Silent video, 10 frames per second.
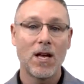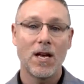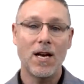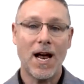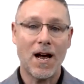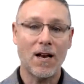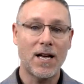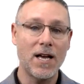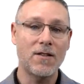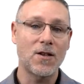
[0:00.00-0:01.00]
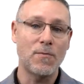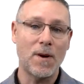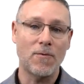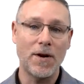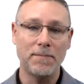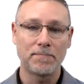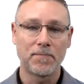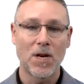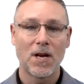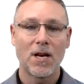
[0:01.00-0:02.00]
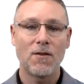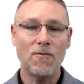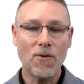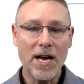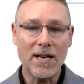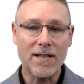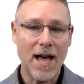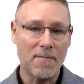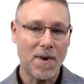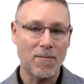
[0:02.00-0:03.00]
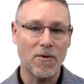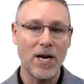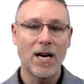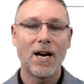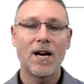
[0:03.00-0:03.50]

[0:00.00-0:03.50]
It allocates some memory, it reads that memory,